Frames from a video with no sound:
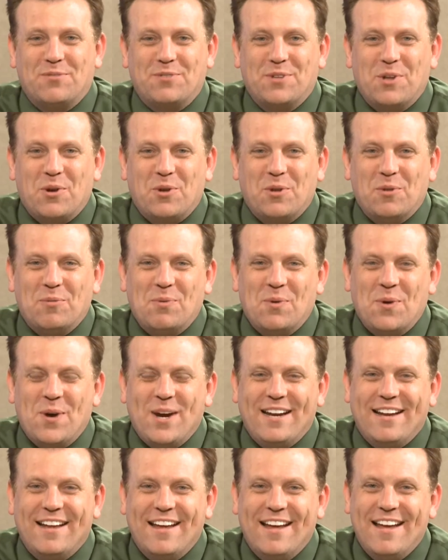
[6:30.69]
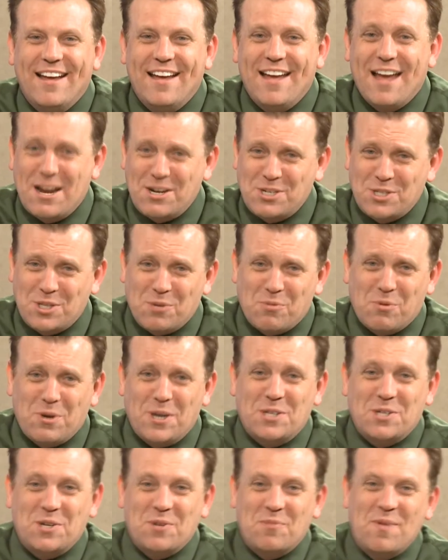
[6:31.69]
of Local Point, Ashley
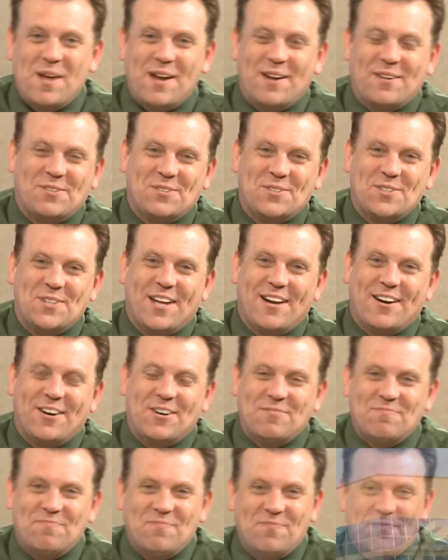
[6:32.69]
Regional Medical Center.